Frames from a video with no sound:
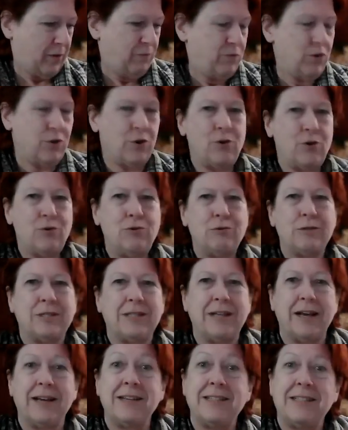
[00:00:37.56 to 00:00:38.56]
you know who
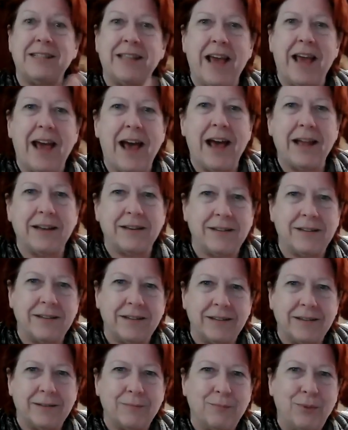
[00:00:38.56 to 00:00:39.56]
says that,
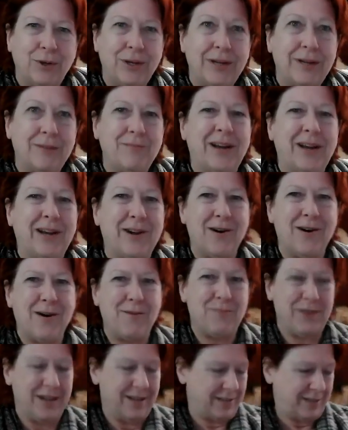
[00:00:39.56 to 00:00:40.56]
put it in my
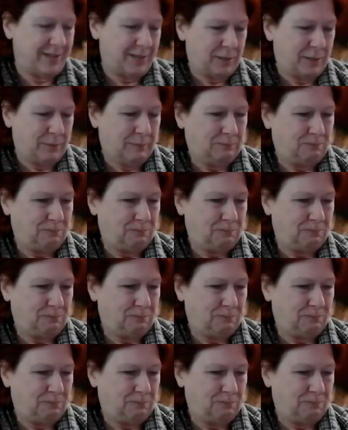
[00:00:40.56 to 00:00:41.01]
comments.